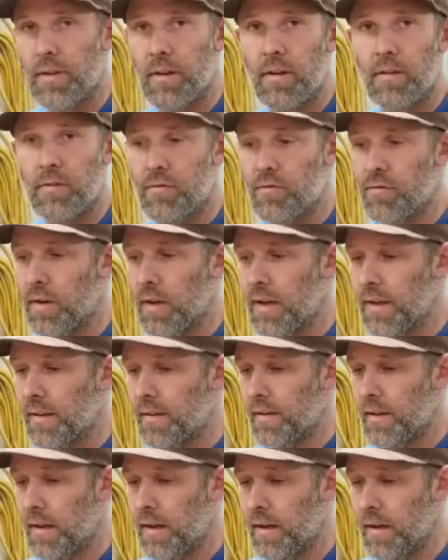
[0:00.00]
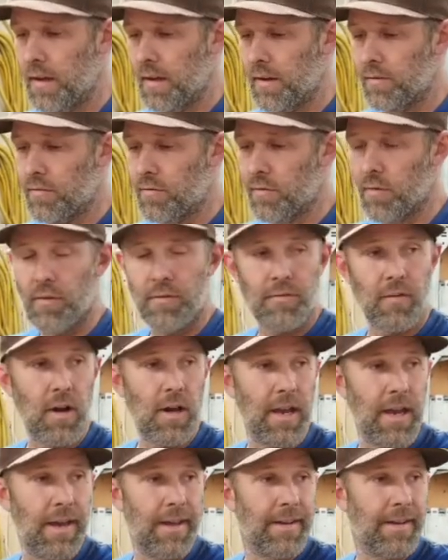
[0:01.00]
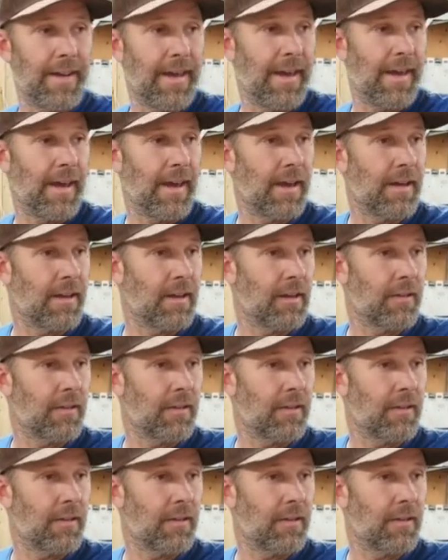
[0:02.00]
drilling the drawer front in, and let's